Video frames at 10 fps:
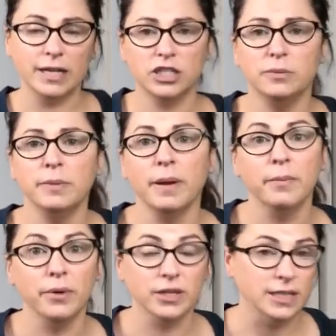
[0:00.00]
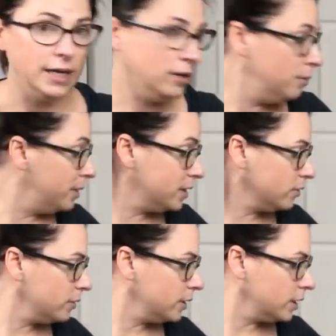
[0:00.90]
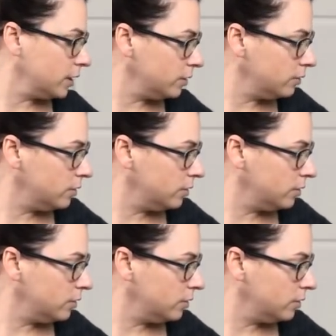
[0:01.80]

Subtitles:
should be my book title, But They're Really Cute.